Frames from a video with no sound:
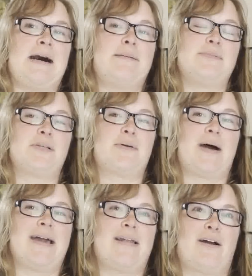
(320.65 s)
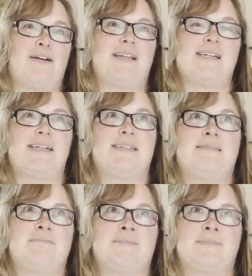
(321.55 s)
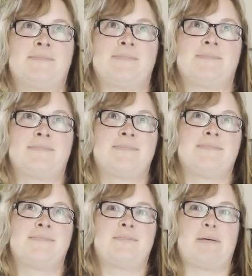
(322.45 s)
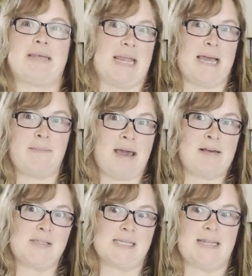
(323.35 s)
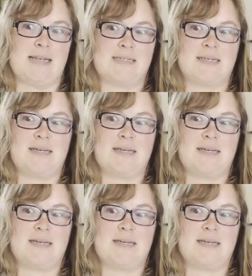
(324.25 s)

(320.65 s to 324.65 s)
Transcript: So I had already done probably 9 miles, and